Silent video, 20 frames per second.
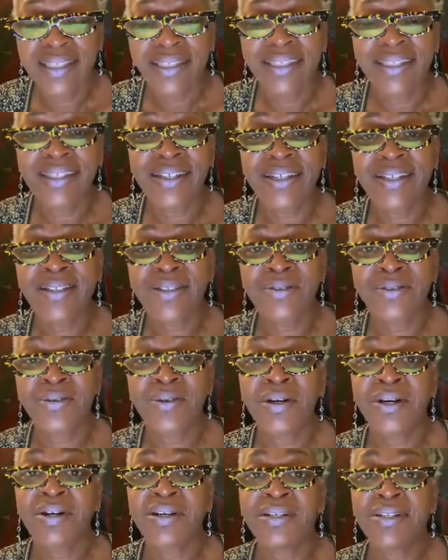then you
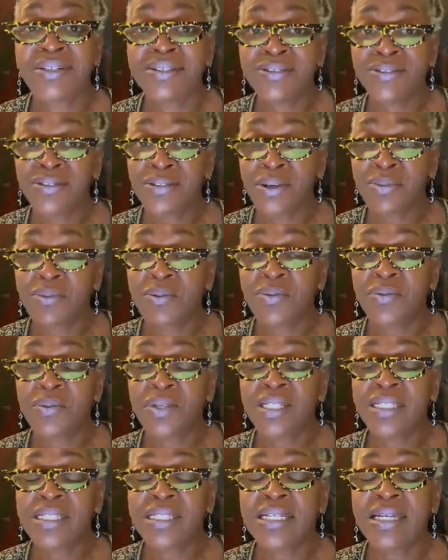are in trouble
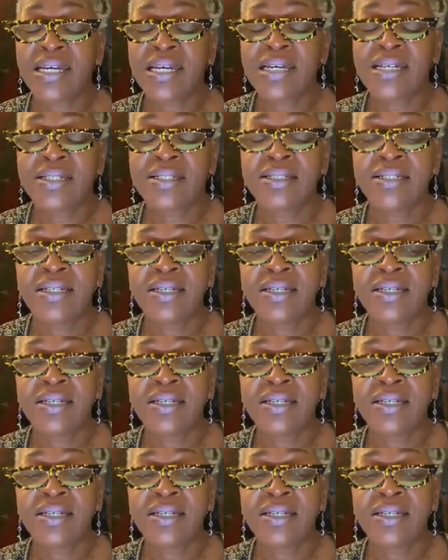once again.